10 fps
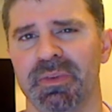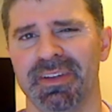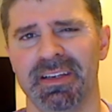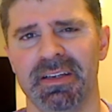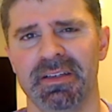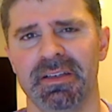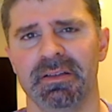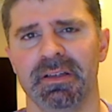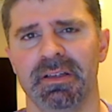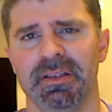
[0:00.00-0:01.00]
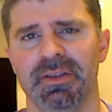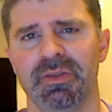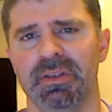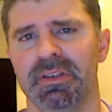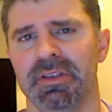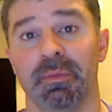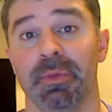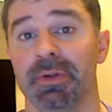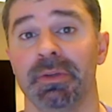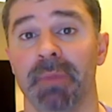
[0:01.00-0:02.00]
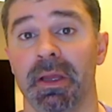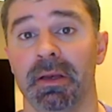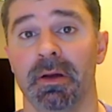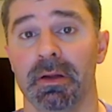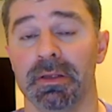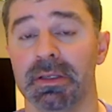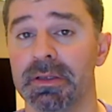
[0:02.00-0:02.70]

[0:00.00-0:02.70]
but it's usually just a bunch of metcons.